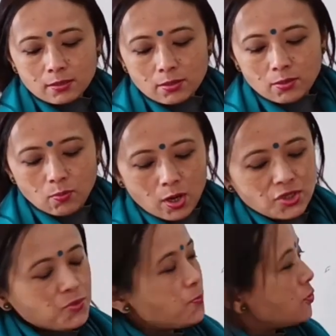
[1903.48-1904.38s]

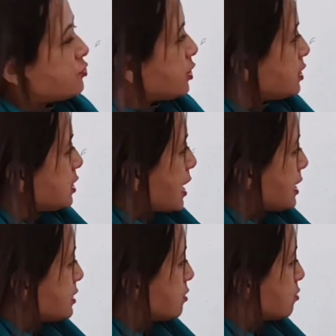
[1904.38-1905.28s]
was portrayed
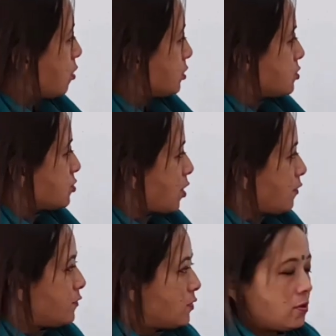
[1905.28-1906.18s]
as the goddess of
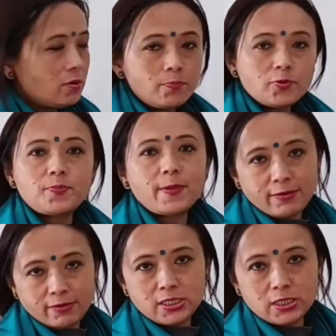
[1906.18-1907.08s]

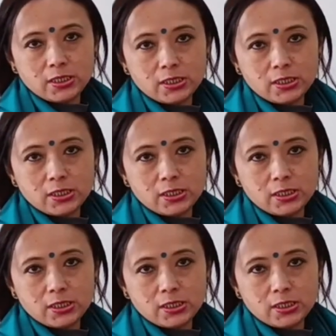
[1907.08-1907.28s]
prosperity.